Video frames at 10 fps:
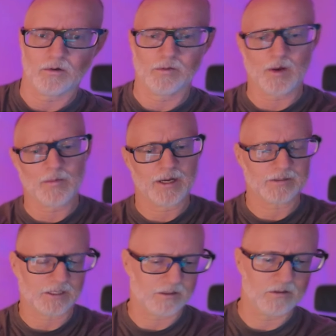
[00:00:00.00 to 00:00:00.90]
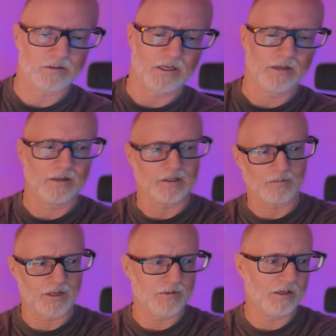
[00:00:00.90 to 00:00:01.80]
my back like a little kid like a
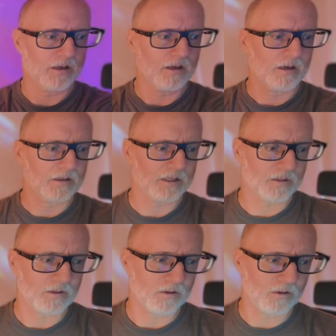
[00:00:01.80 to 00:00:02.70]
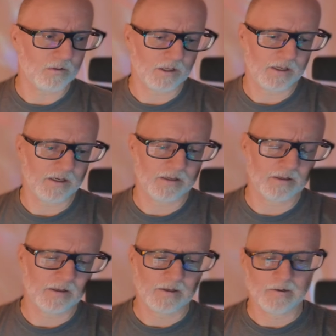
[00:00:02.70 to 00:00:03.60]
baby like they do and
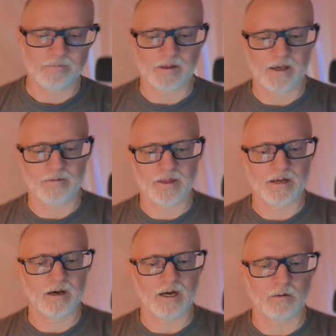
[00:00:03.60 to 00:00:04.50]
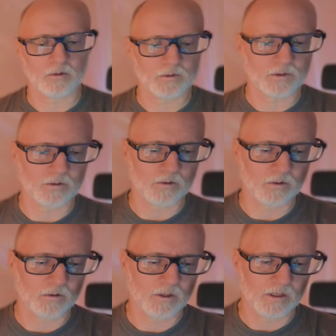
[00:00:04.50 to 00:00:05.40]
and then i will
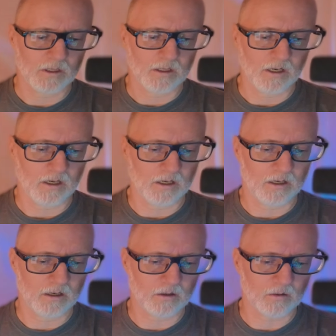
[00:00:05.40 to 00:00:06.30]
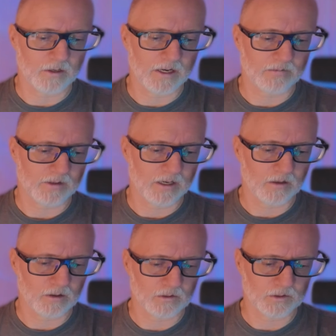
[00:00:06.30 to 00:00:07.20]
do uh, i'll go right after that
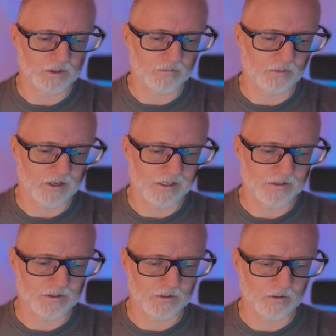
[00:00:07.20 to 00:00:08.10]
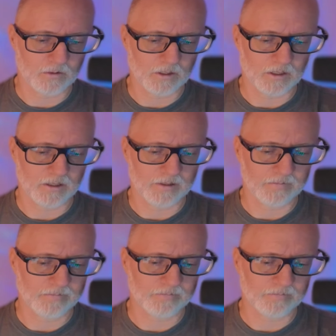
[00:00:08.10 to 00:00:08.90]
i'll, I'll jump right into um,